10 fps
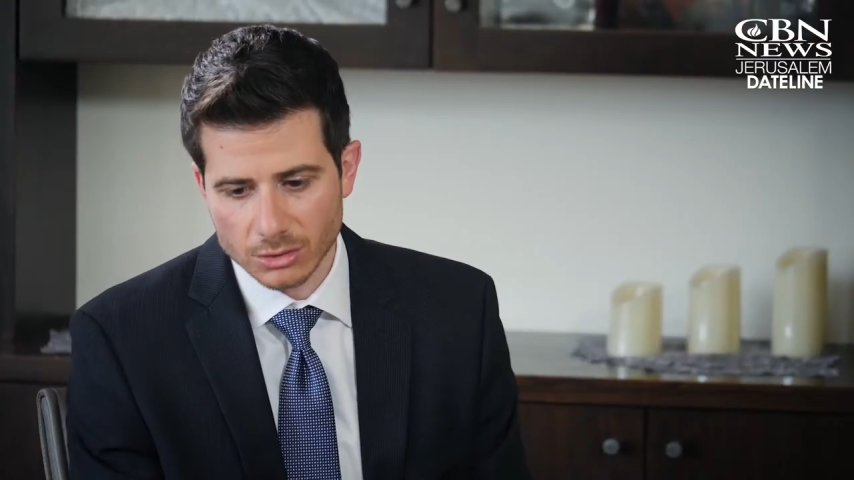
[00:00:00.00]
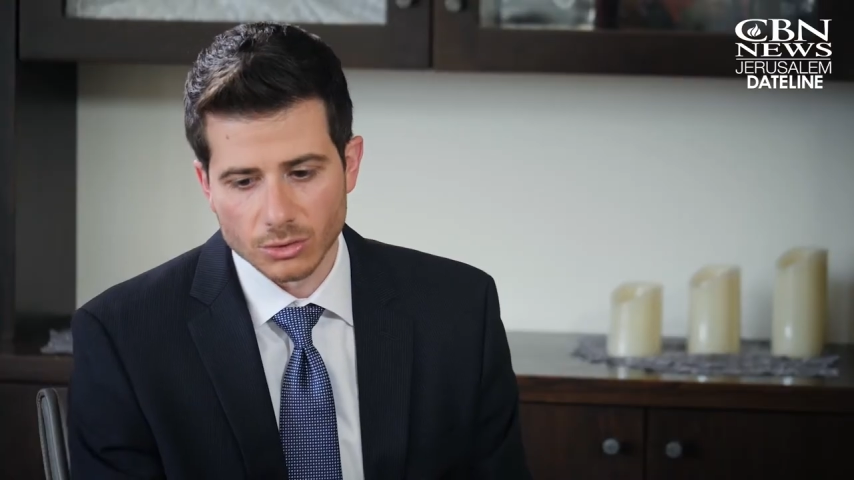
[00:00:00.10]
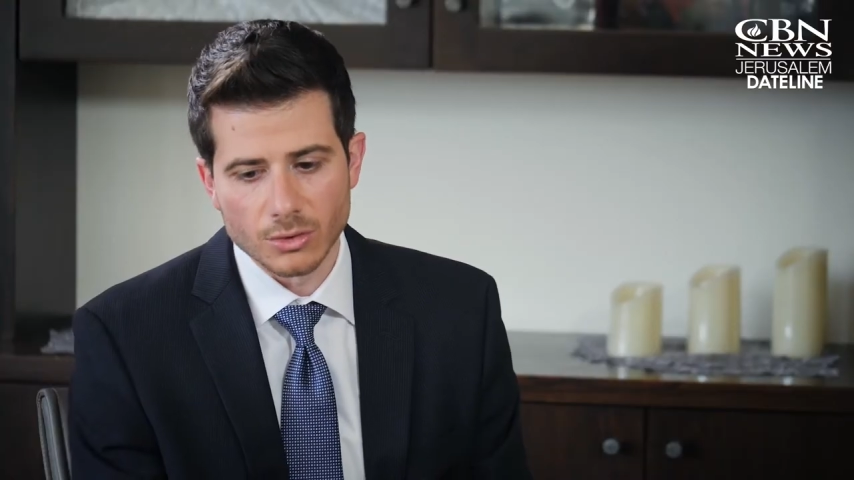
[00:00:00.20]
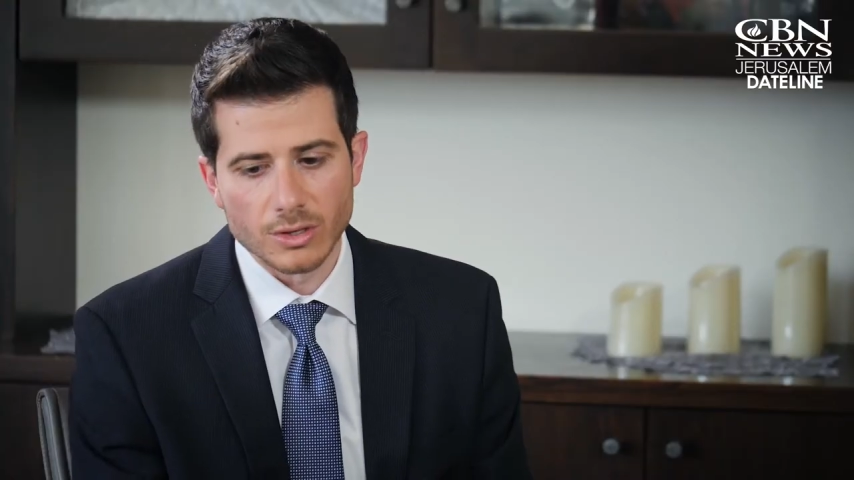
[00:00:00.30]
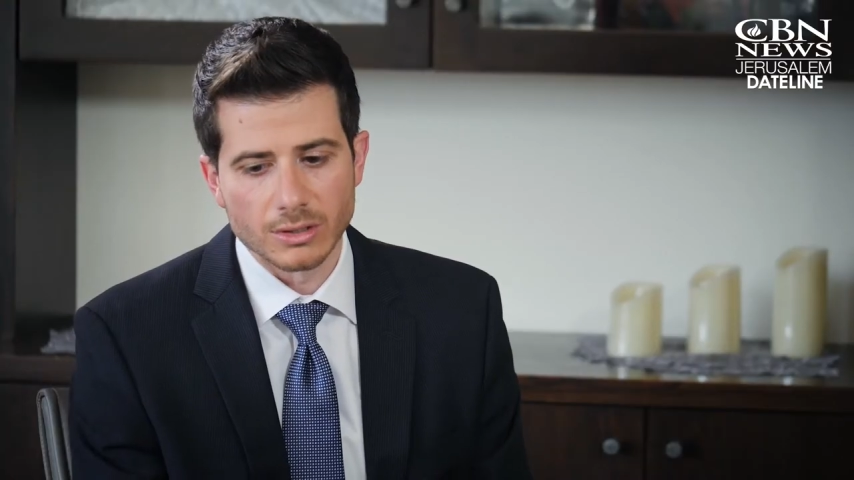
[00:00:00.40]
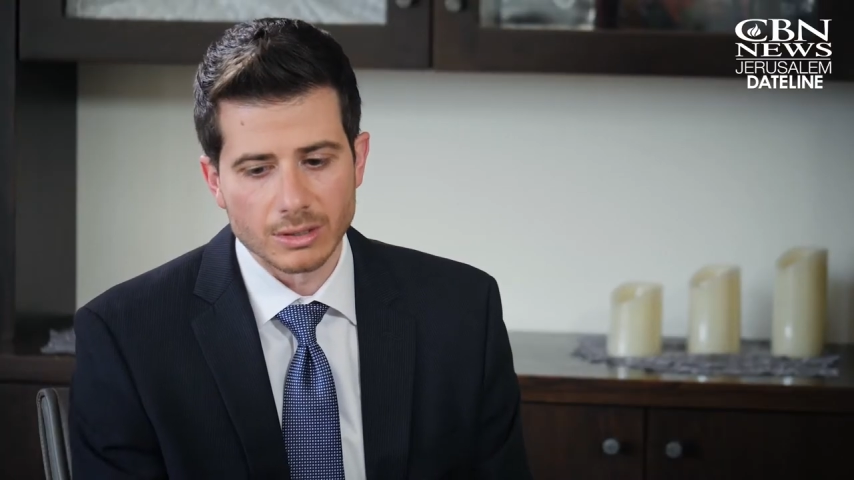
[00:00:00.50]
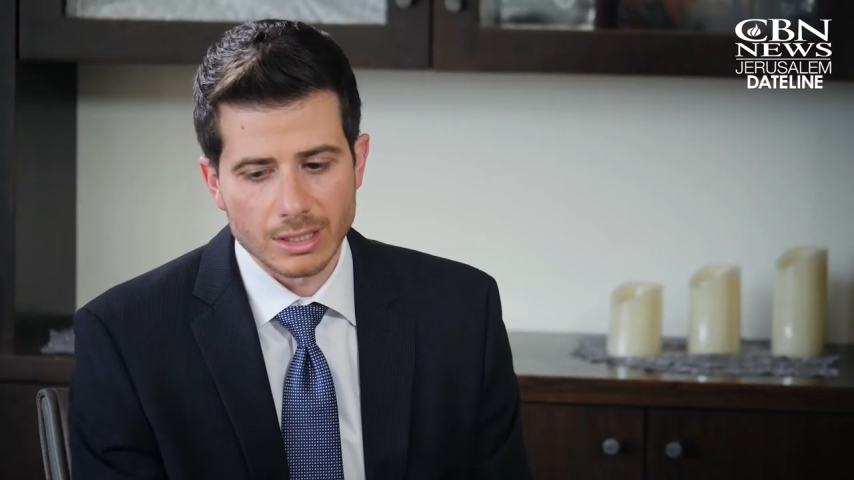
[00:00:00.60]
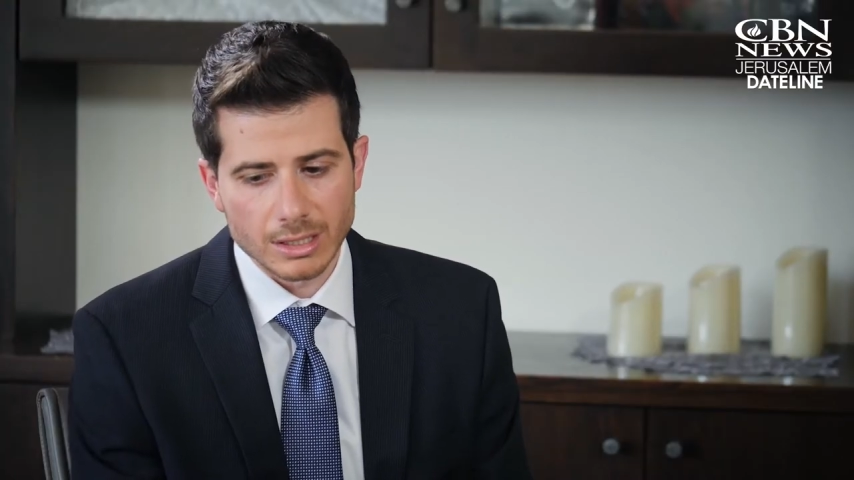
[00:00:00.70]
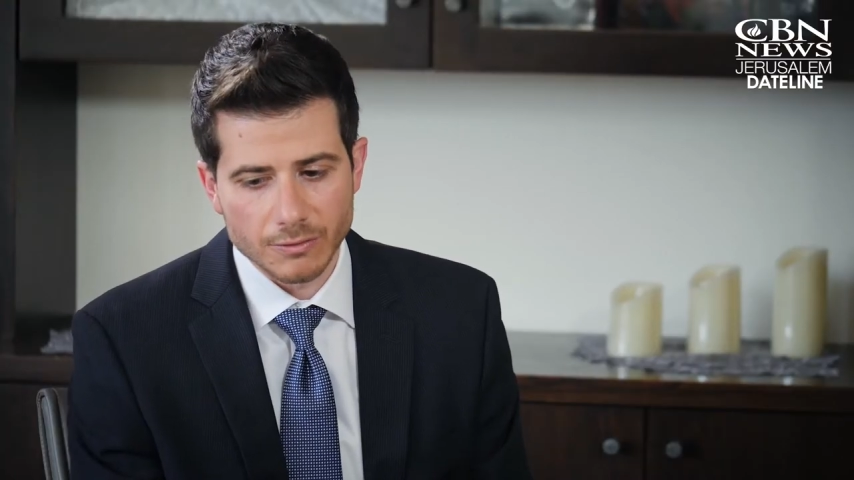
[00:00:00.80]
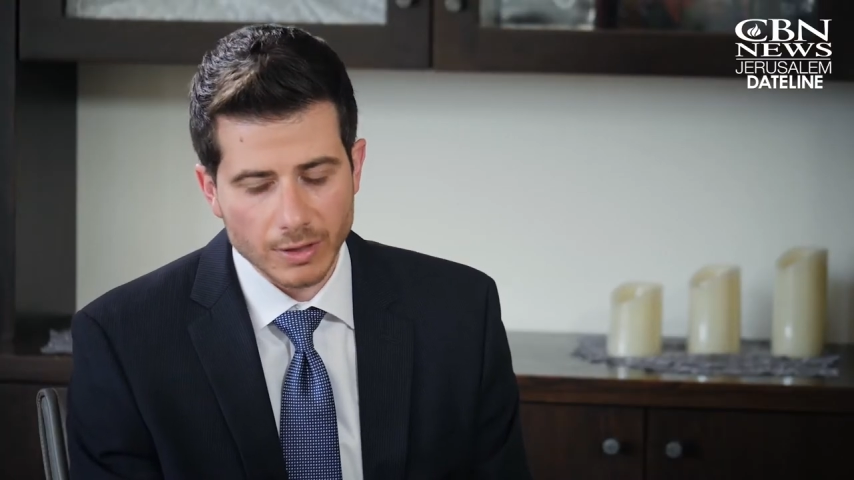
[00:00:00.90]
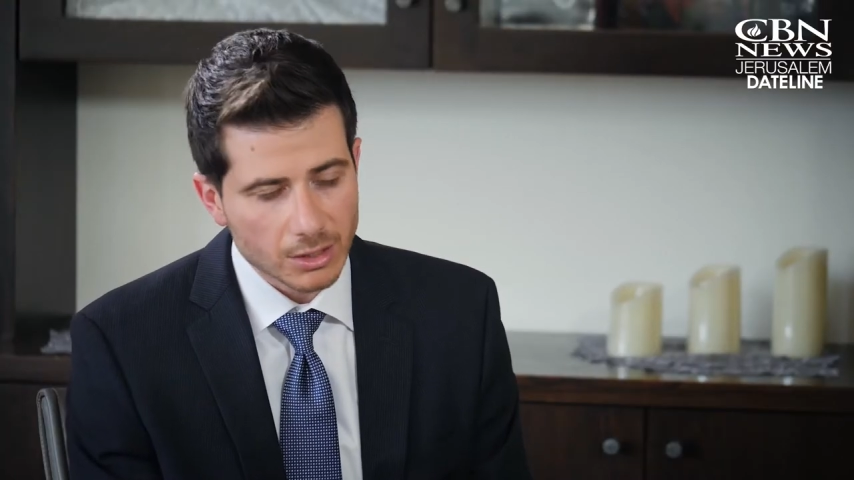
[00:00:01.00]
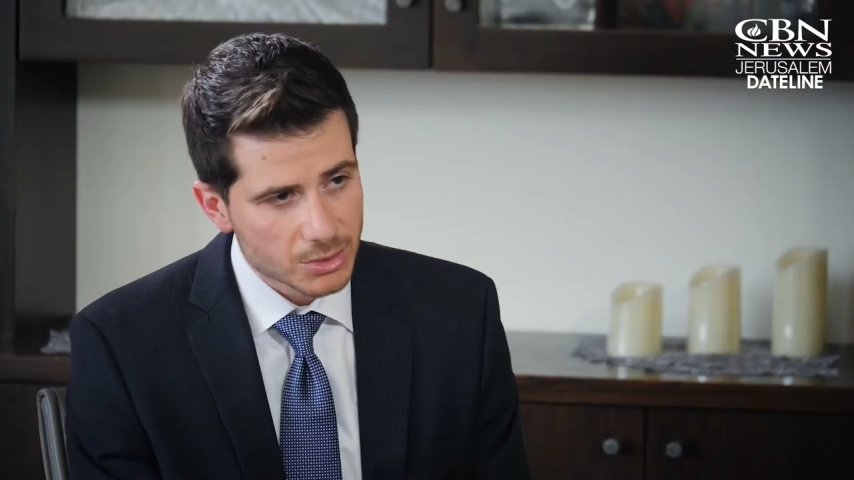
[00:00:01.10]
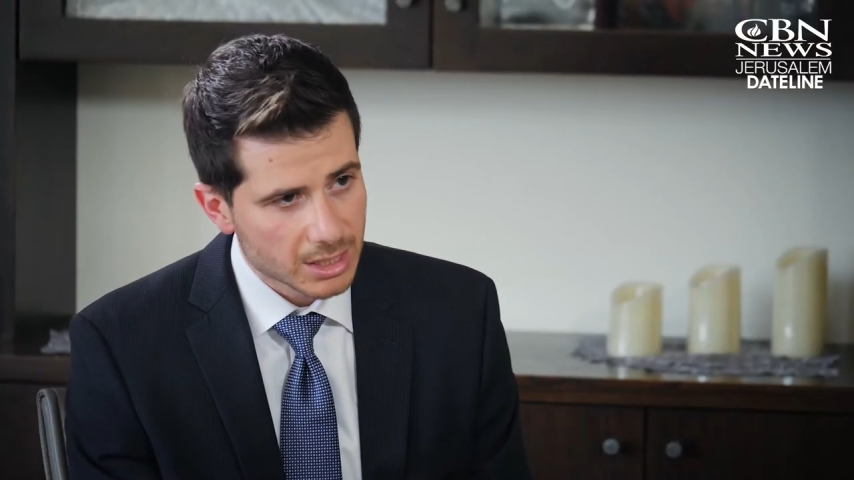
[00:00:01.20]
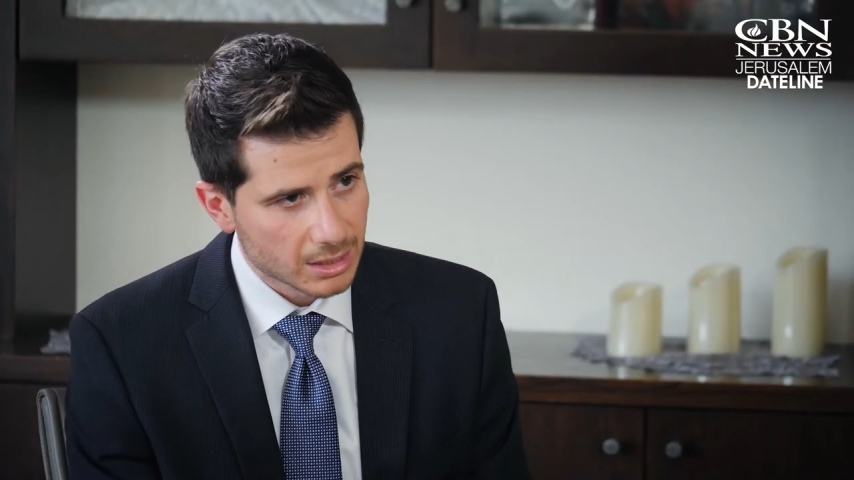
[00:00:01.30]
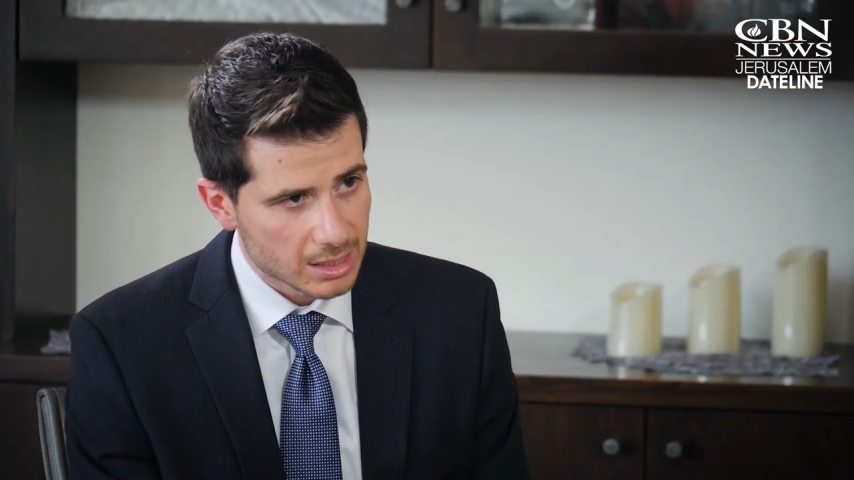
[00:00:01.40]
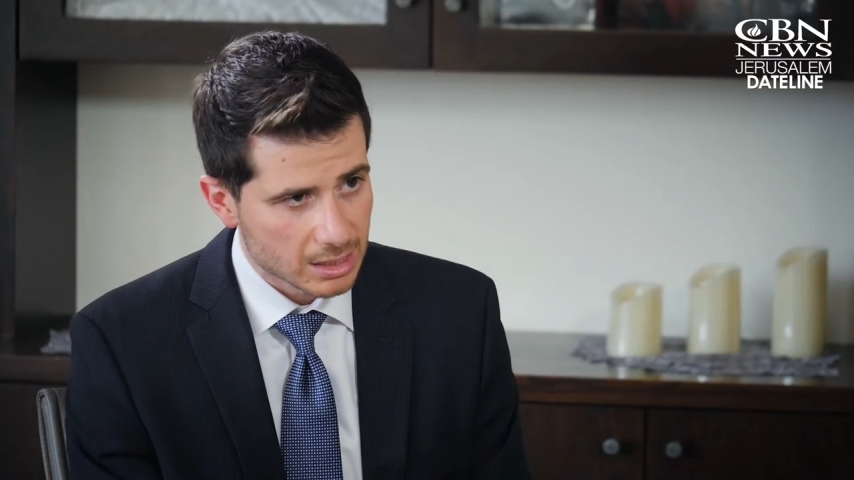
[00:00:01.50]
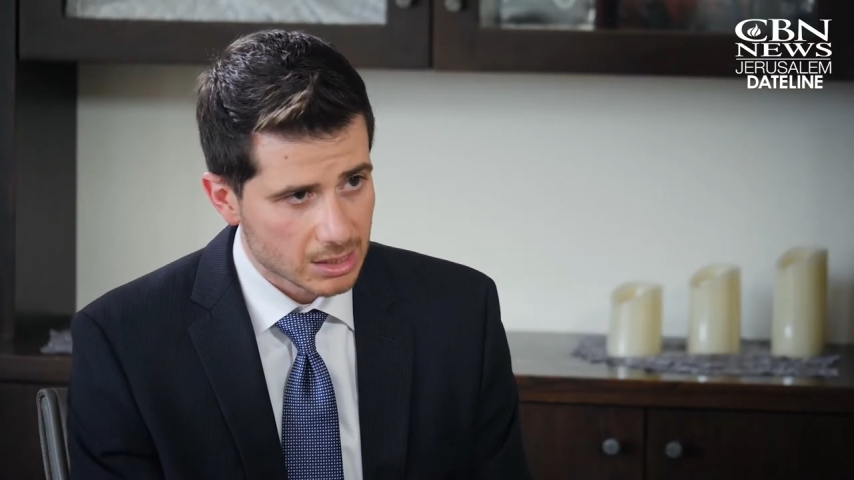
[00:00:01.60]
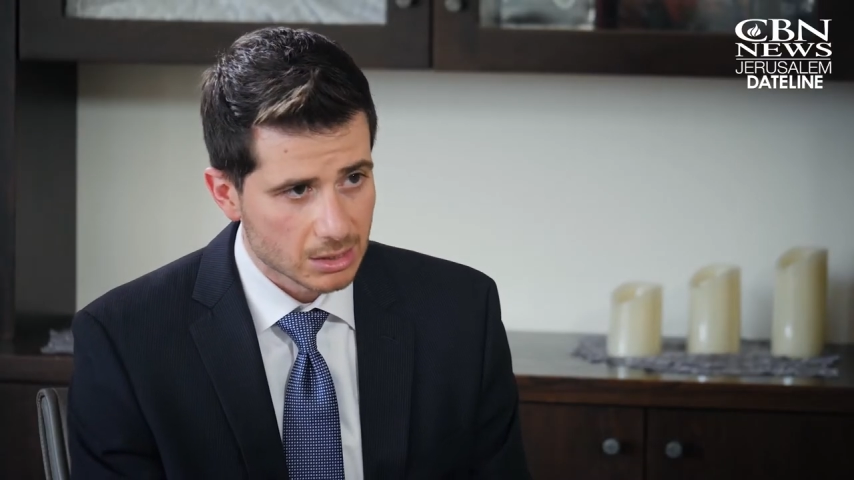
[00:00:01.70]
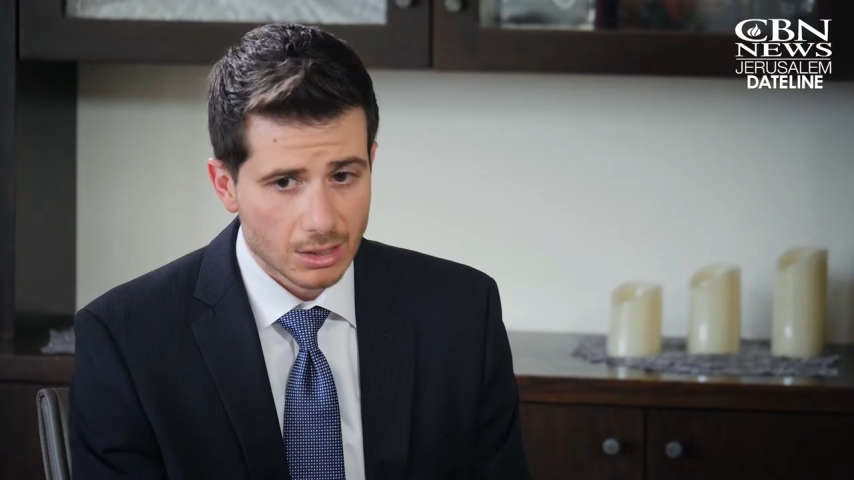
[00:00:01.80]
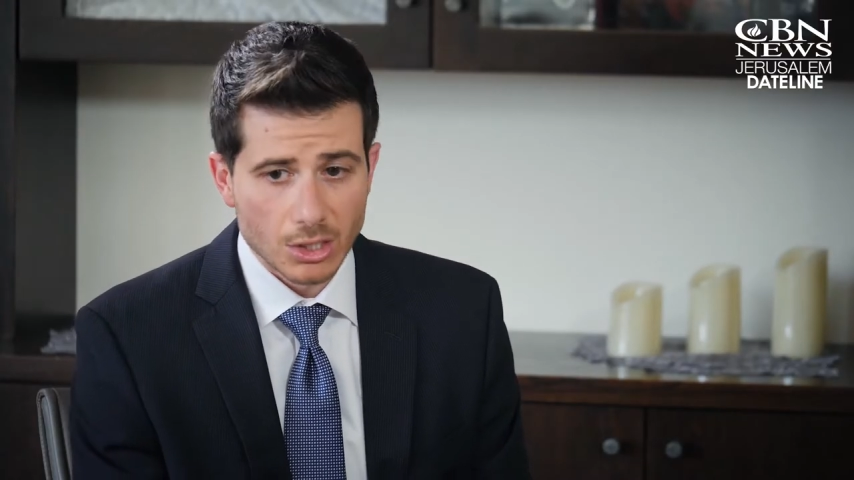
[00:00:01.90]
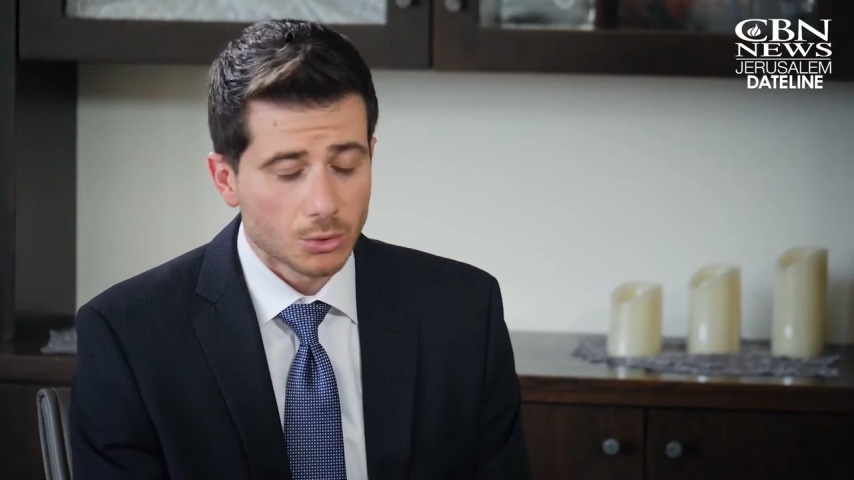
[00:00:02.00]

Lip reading: and to their fellow citizens,